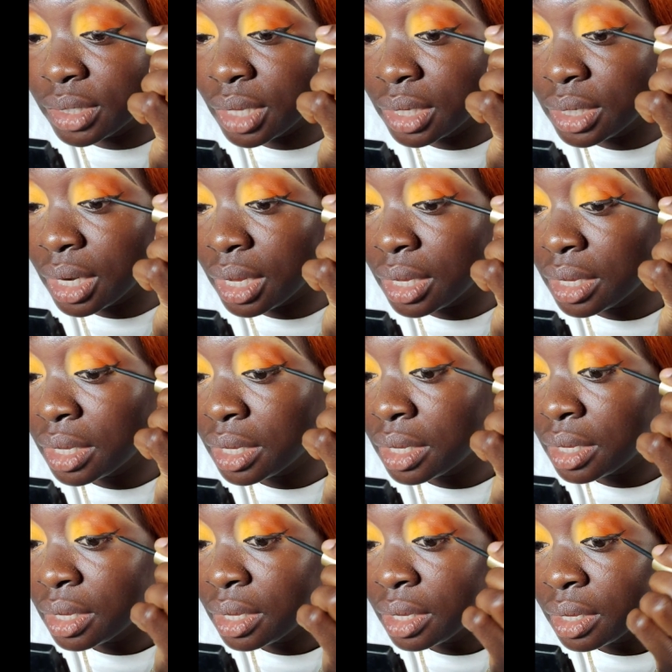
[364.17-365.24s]
I really
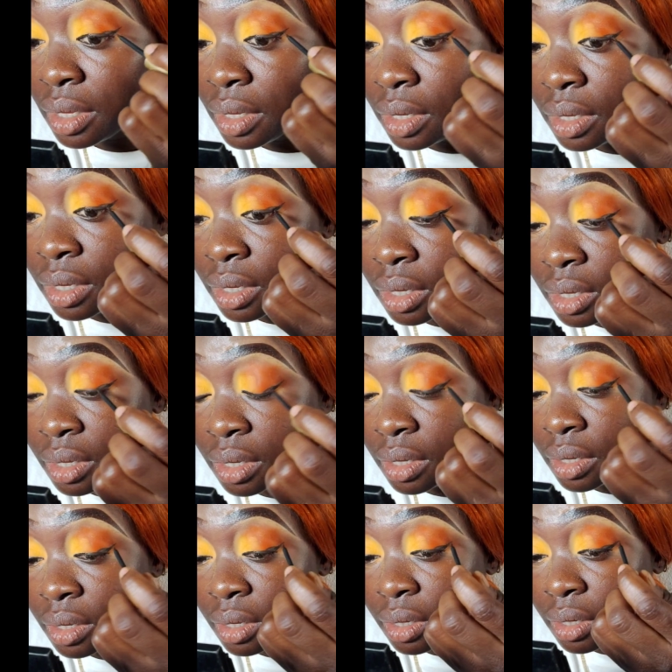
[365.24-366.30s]
liked it. When you start with yellow
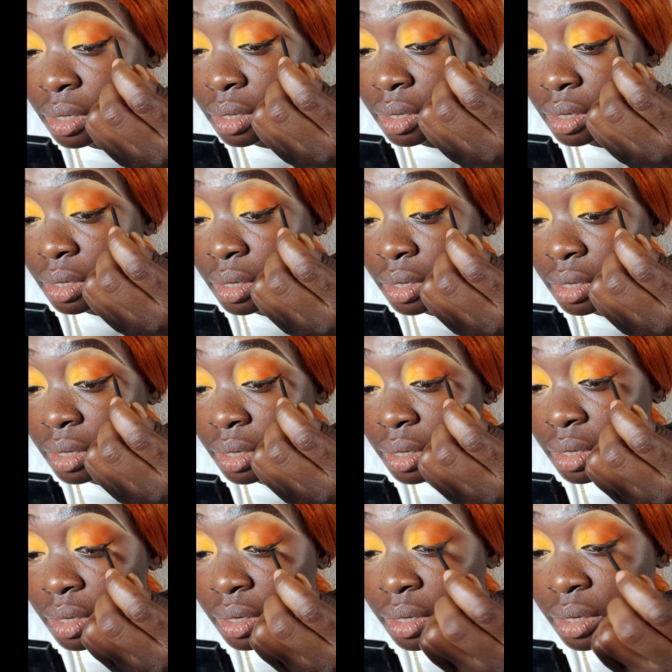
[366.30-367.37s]
and end with orange,
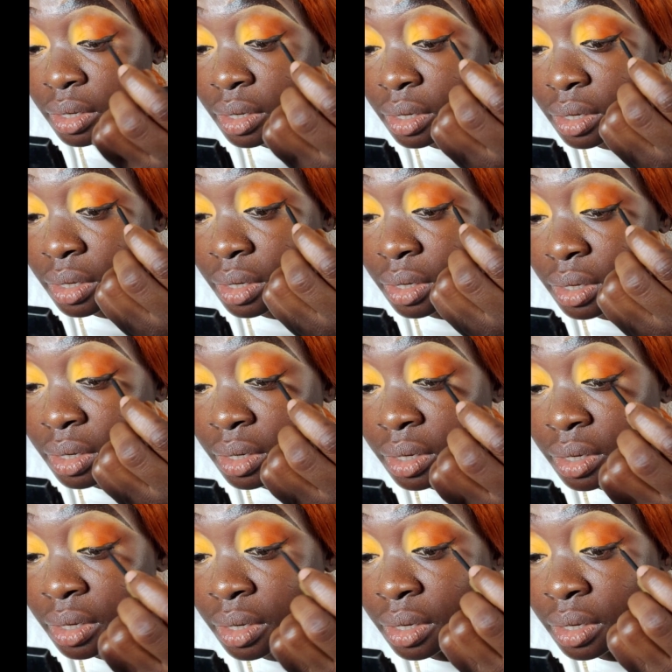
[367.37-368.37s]
it's really fun.